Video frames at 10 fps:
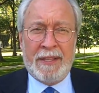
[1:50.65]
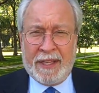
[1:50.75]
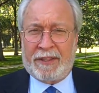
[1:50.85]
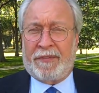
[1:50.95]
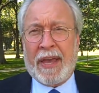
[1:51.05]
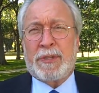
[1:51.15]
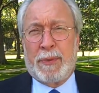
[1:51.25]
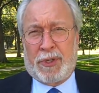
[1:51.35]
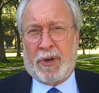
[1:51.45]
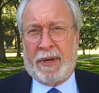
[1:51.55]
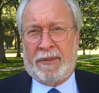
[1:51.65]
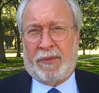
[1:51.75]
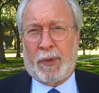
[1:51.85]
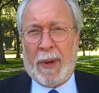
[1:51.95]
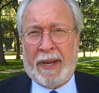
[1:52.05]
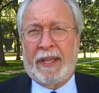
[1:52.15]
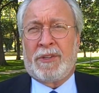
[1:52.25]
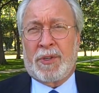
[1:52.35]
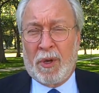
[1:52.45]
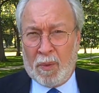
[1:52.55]
that the vast majority of
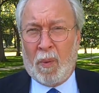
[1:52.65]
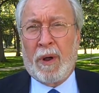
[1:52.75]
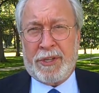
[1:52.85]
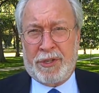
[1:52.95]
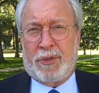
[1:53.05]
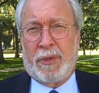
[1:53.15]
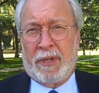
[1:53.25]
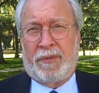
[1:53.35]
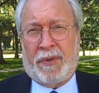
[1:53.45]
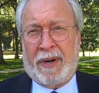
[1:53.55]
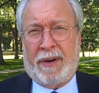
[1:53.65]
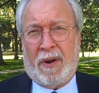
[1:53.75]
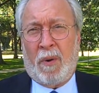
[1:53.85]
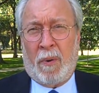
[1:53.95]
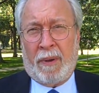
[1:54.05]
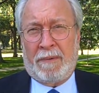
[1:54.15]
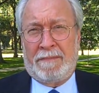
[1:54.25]
Floridians want to drill for oil.